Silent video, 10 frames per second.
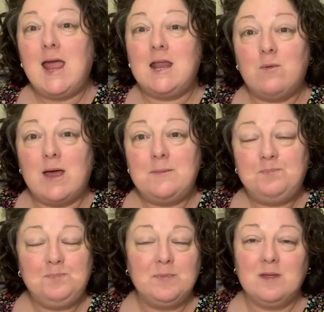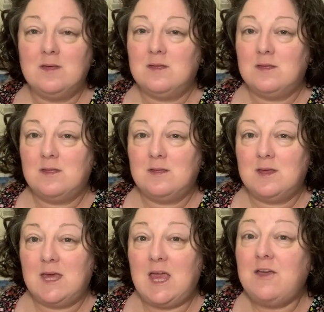Anyway,
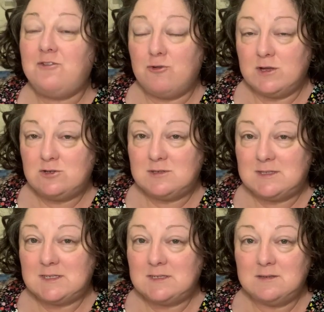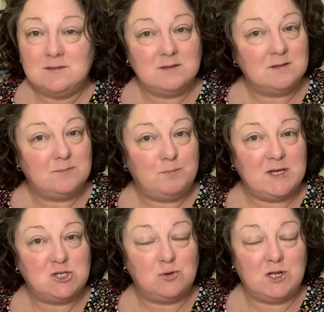if you're interested,
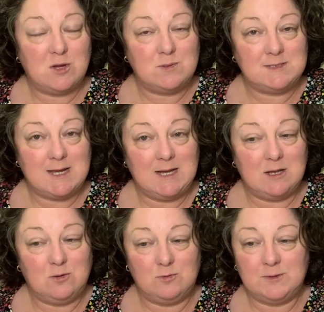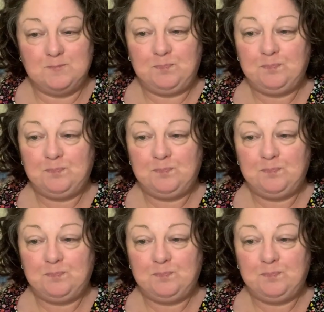be sure to go and take a look.